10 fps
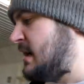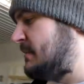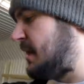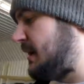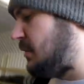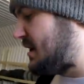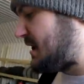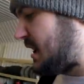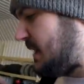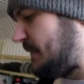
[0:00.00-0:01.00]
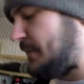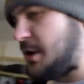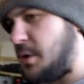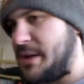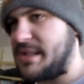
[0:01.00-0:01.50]
but it was enough of a
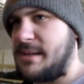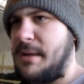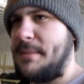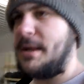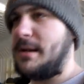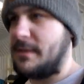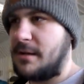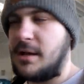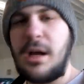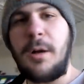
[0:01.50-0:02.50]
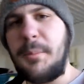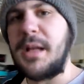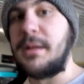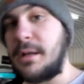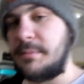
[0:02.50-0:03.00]
noise to maybe alarm me
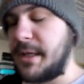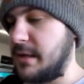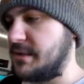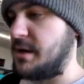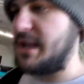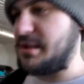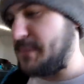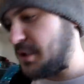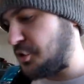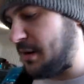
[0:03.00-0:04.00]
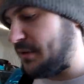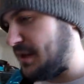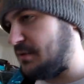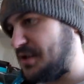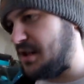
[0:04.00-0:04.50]
a little bit. So I just made sure
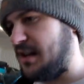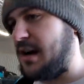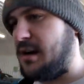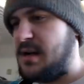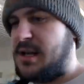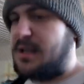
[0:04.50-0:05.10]
everything was good there.